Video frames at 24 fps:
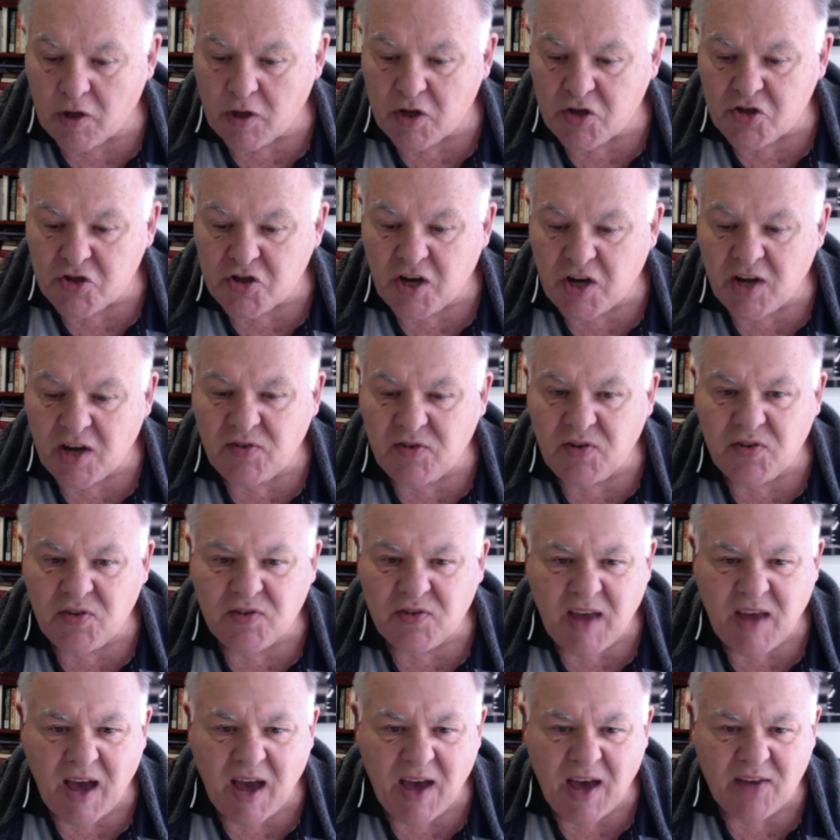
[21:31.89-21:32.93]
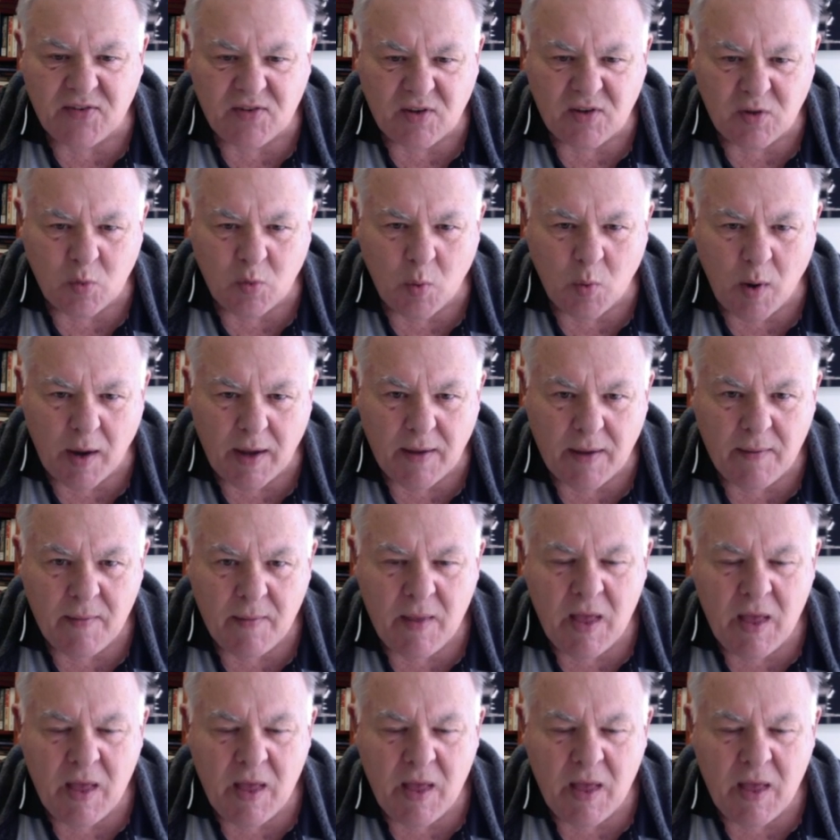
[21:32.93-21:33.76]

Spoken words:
and chase his castle away